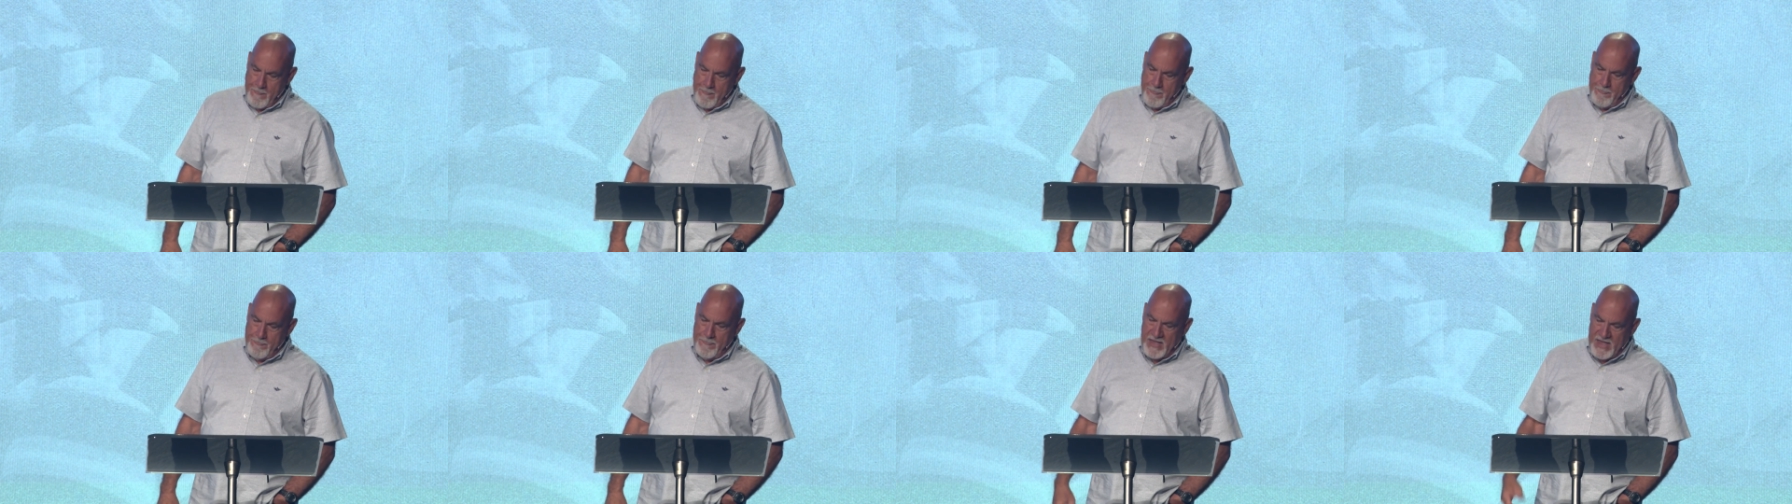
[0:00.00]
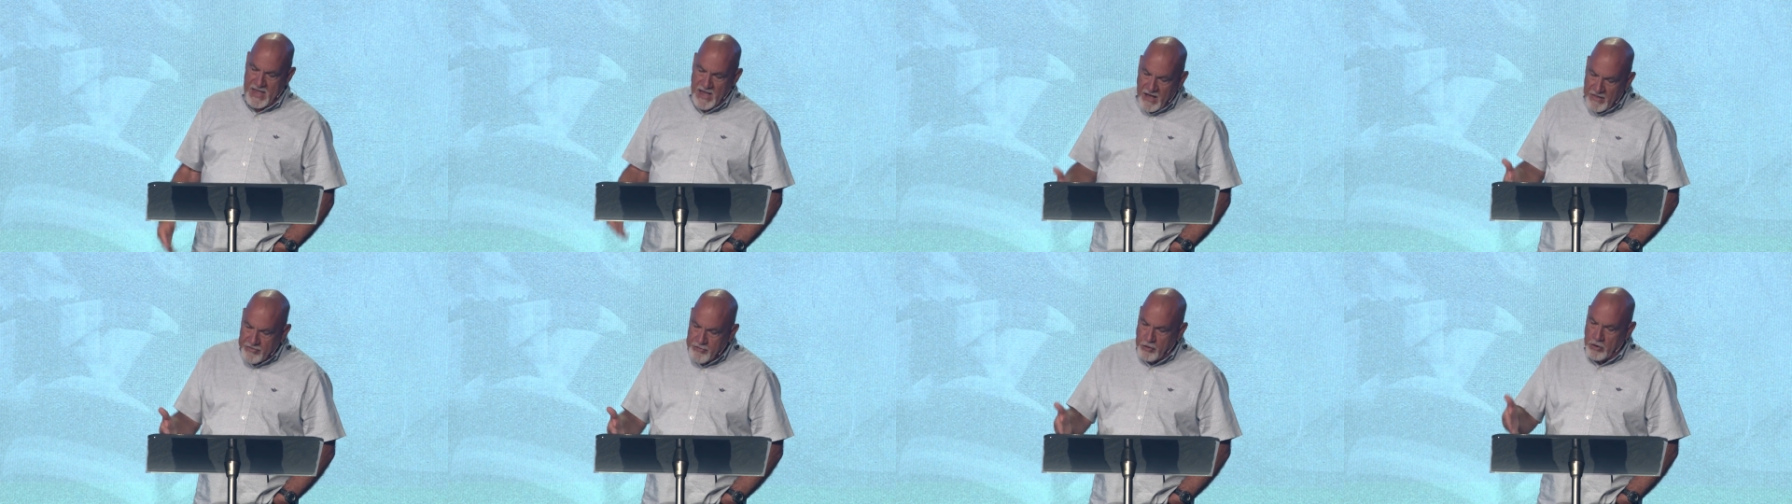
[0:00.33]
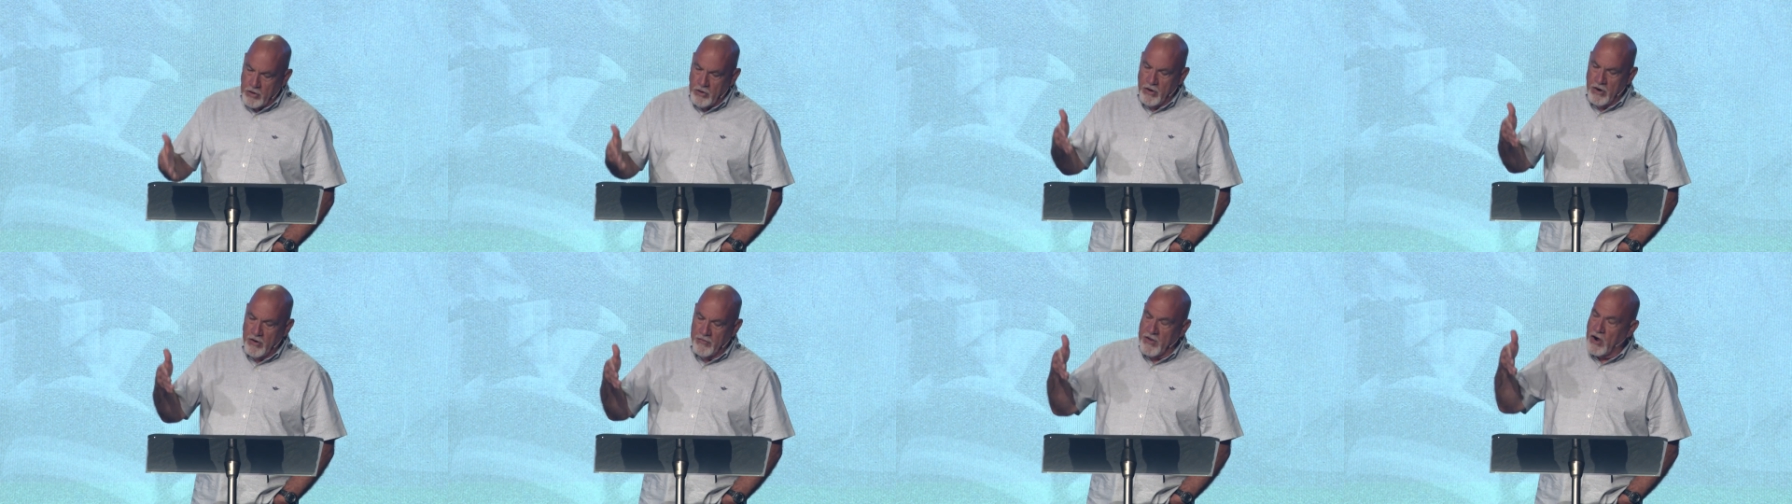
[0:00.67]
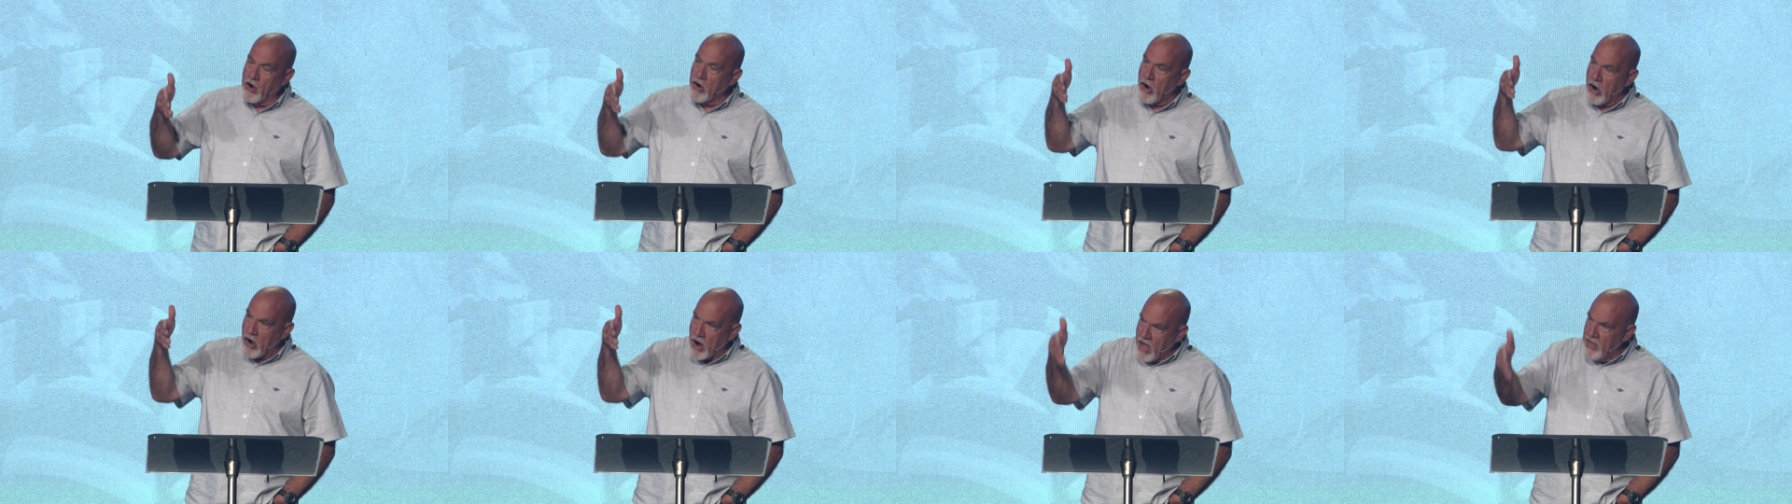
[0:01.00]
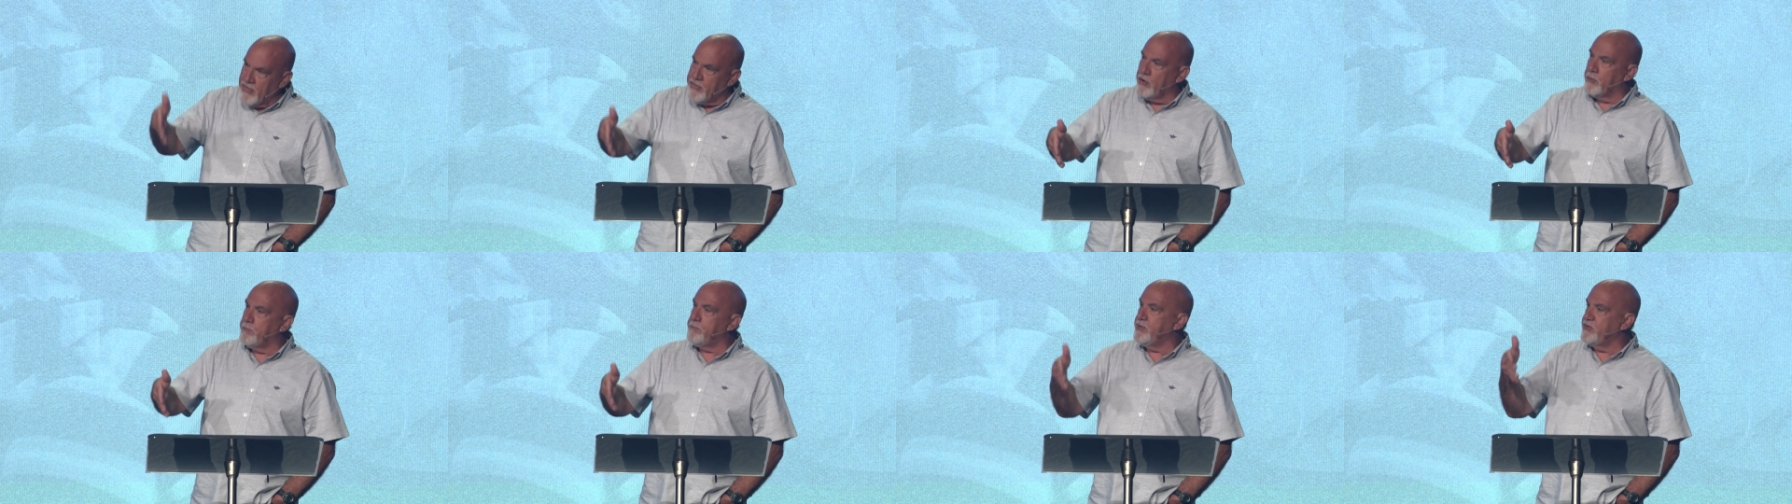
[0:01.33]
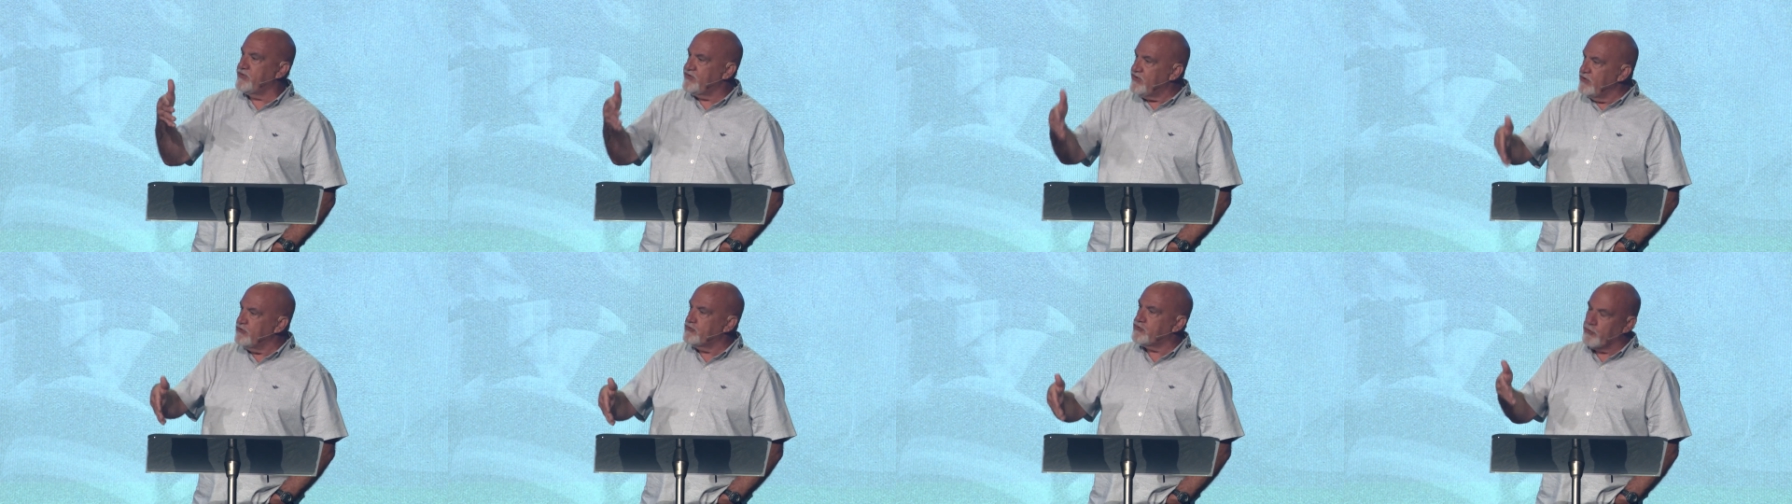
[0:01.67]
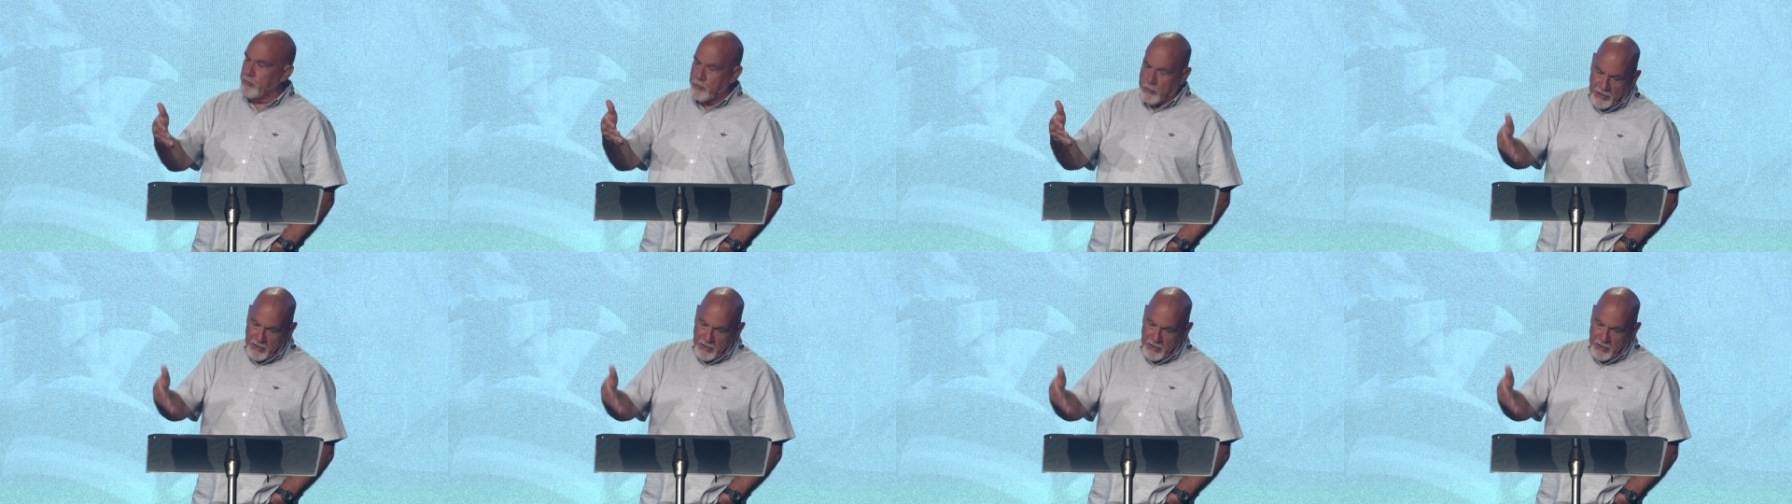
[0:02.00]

the other, there are other potential